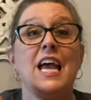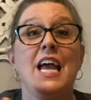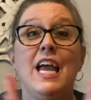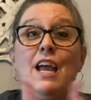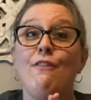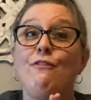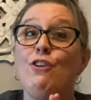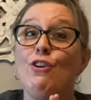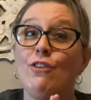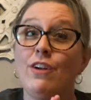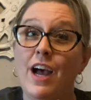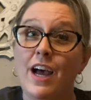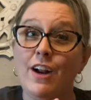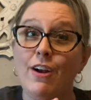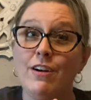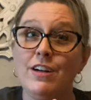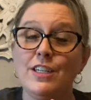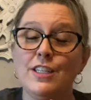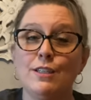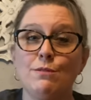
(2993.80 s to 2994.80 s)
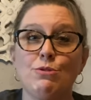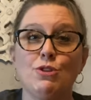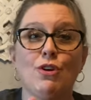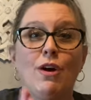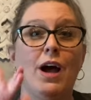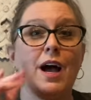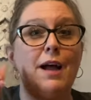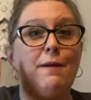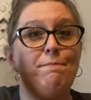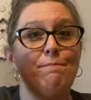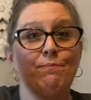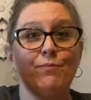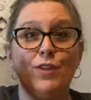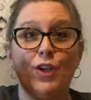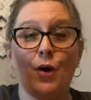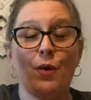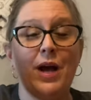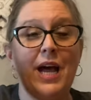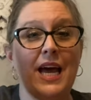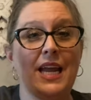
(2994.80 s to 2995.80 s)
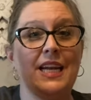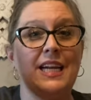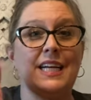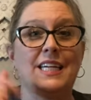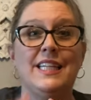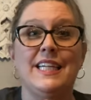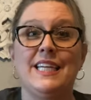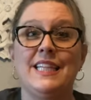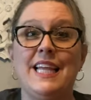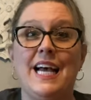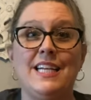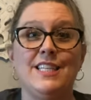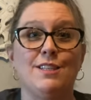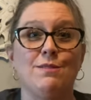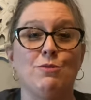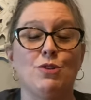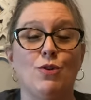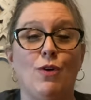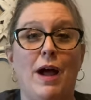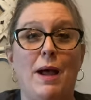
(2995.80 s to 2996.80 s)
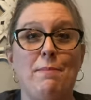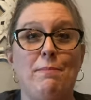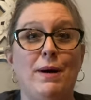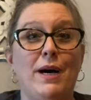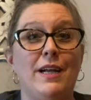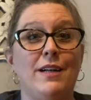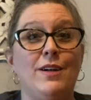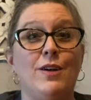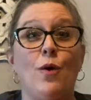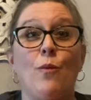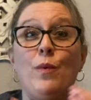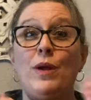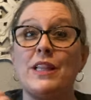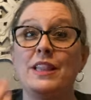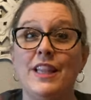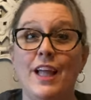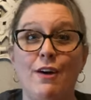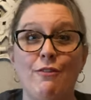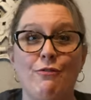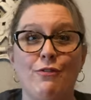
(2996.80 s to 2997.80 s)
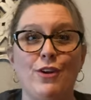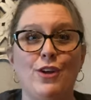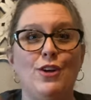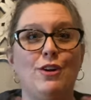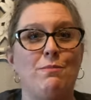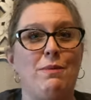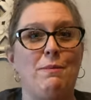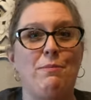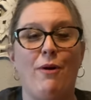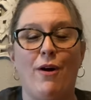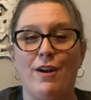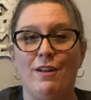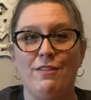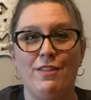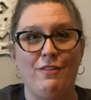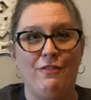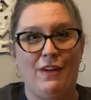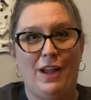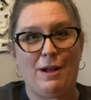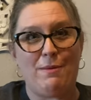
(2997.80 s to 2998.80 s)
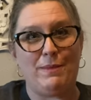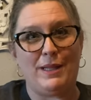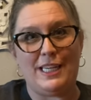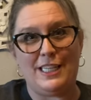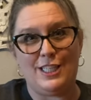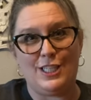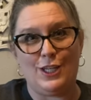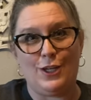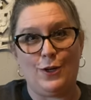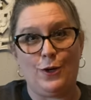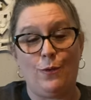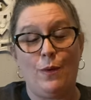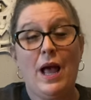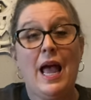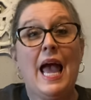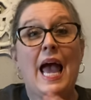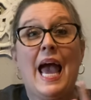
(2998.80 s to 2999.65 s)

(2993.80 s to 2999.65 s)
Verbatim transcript: If you're not already subscribed, go ahead and click that subscribe button. We love for you to be part of the family too.